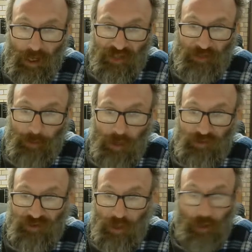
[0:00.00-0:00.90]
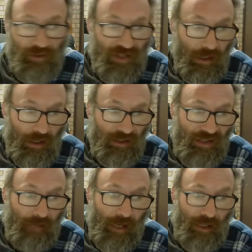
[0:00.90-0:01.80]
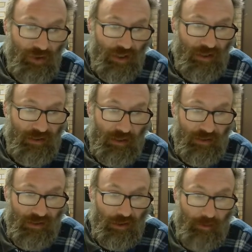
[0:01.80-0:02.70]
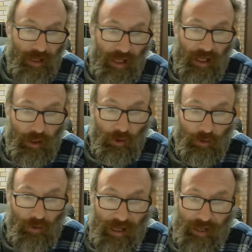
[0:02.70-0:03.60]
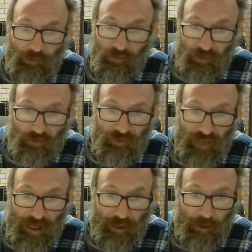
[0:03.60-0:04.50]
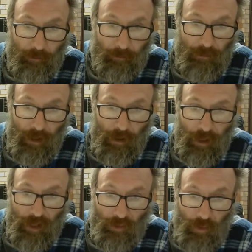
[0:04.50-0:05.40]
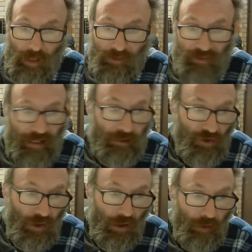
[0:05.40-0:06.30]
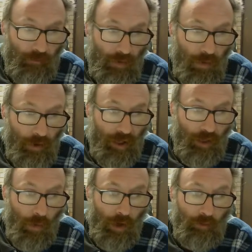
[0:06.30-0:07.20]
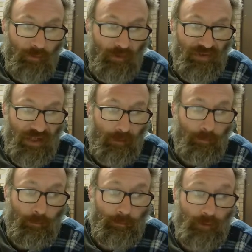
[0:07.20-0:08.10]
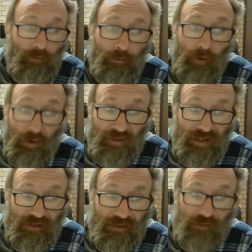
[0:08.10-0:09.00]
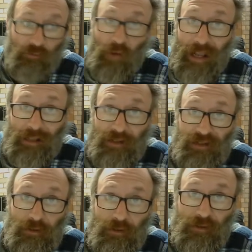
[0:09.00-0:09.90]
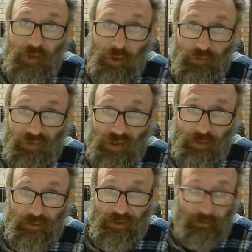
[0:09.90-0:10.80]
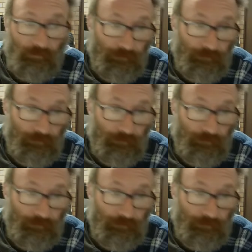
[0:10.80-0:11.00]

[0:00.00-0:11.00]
As the Post notes, some AGs are concerned about how Google handles user data and the way the tech giant, quote unquote, processes and ranks search results.